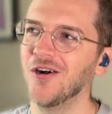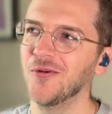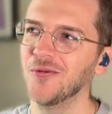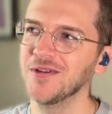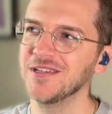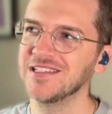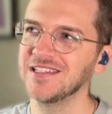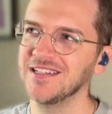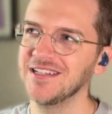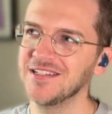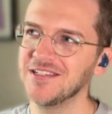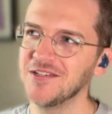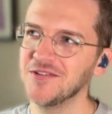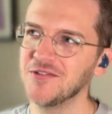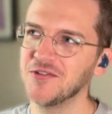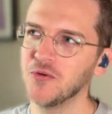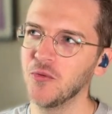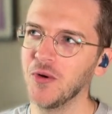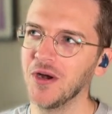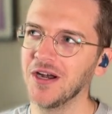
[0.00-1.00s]
always leads
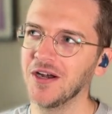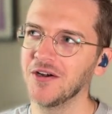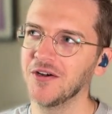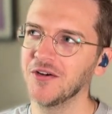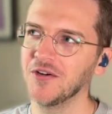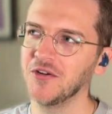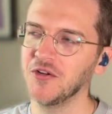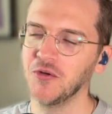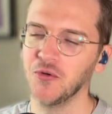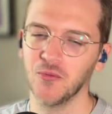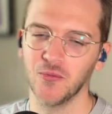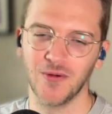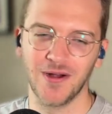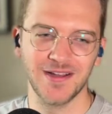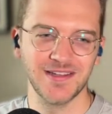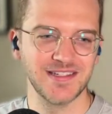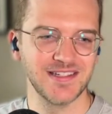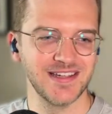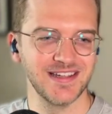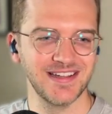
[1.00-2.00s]
you to where you
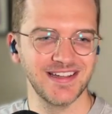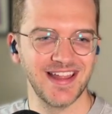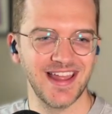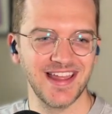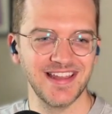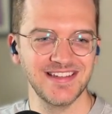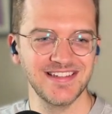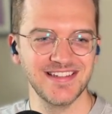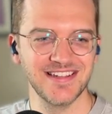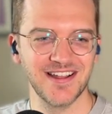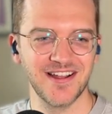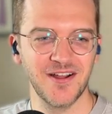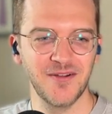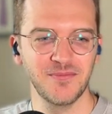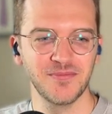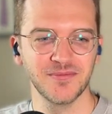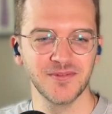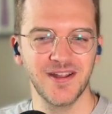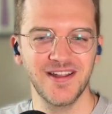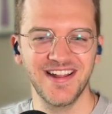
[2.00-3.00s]
want to end
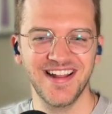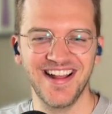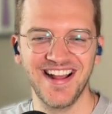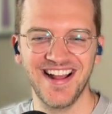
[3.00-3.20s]
up.